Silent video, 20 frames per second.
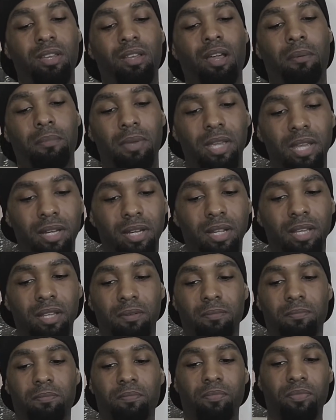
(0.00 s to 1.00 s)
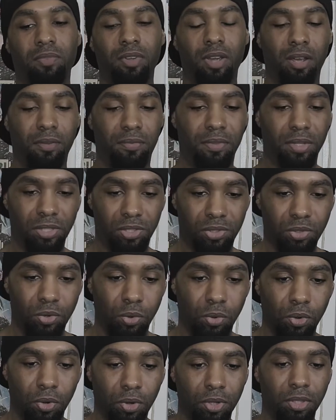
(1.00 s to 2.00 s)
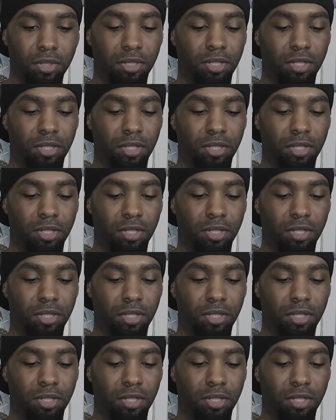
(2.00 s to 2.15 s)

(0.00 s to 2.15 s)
I'm hitting it. Everything's cool.